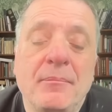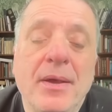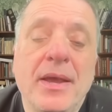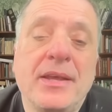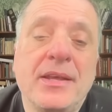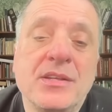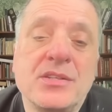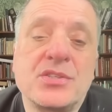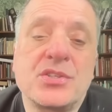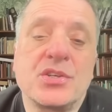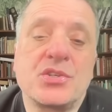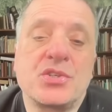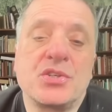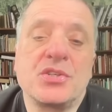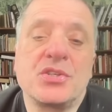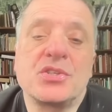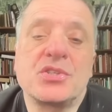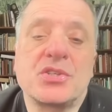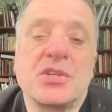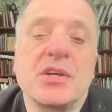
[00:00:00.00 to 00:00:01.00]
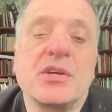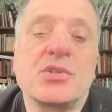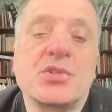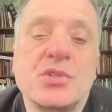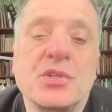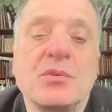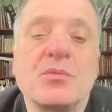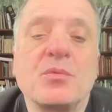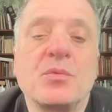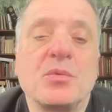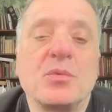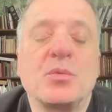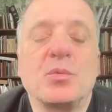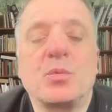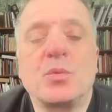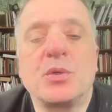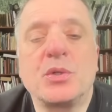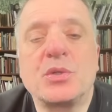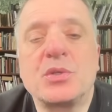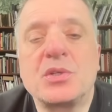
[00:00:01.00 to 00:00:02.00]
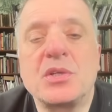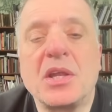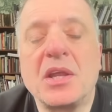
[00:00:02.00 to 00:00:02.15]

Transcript: making such an assertion would